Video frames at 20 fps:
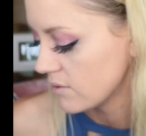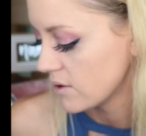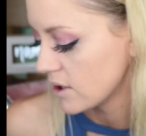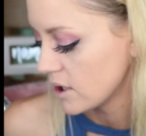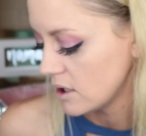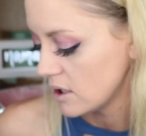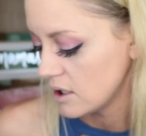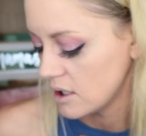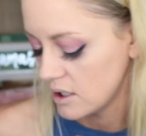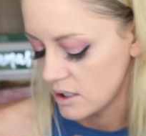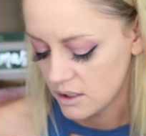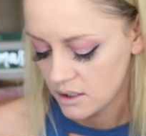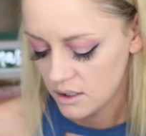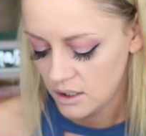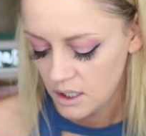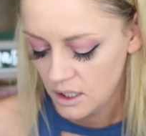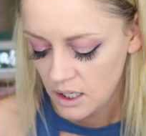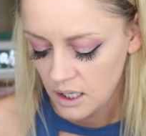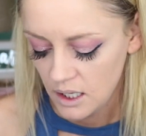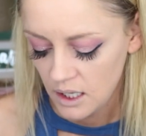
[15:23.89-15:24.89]
forgot.
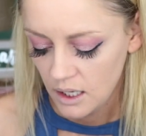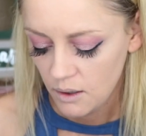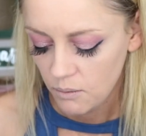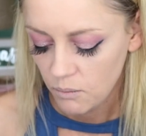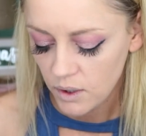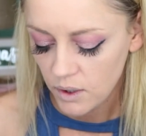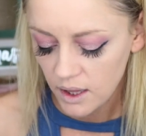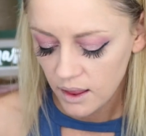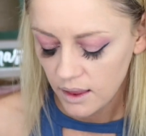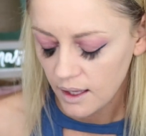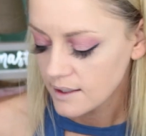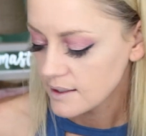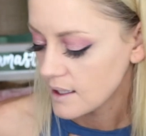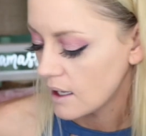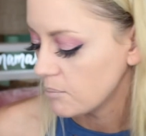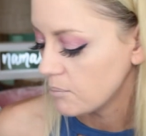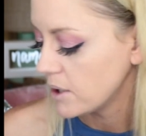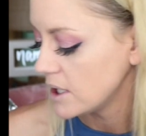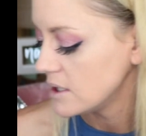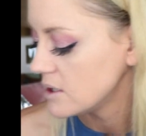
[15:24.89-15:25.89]
One of the things
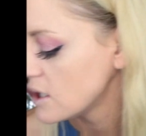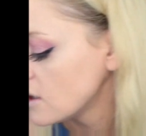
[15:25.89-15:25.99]
I've been